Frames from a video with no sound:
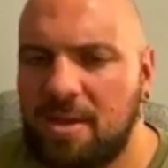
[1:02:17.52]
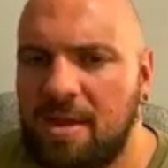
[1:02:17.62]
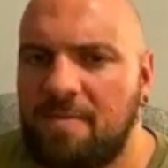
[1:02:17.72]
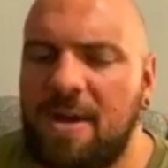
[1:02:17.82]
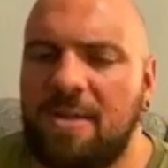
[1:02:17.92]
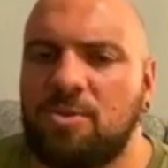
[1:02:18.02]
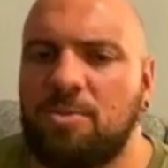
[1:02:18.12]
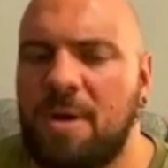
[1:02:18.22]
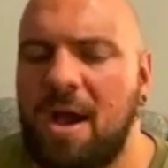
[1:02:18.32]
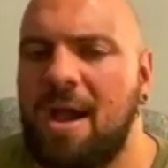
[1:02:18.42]

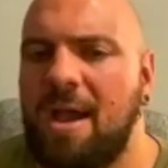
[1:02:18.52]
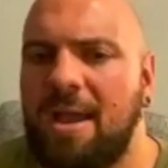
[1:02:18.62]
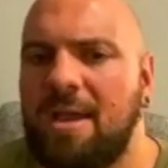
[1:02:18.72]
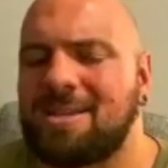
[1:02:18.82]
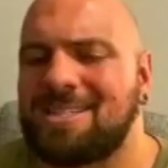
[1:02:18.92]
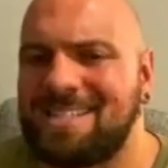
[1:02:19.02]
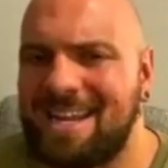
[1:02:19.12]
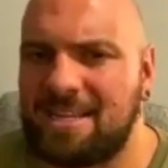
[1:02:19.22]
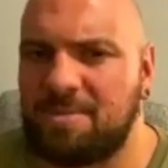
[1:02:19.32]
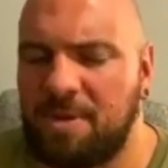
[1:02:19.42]
followed by a
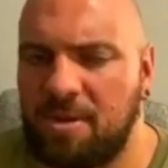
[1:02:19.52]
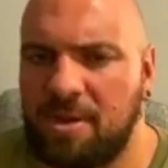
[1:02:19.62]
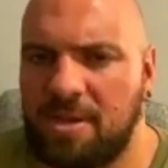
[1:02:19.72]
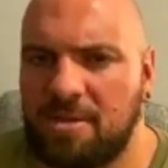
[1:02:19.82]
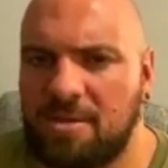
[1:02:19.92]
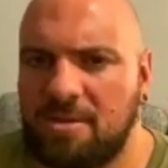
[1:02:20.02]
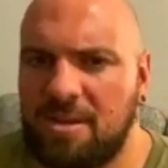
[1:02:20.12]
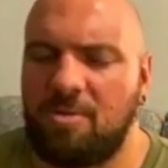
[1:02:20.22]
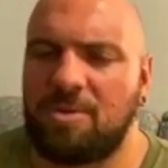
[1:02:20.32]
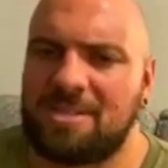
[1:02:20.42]
steady period.
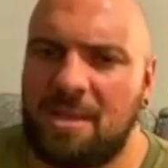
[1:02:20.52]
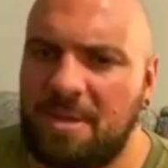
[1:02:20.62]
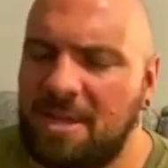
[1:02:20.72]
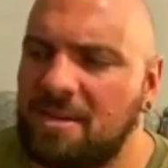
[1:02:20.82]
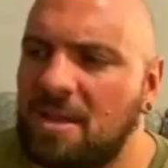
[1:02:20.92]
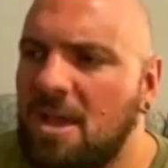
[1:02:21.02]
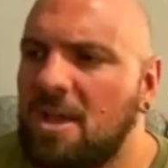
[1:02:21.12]
Now, what does that mean?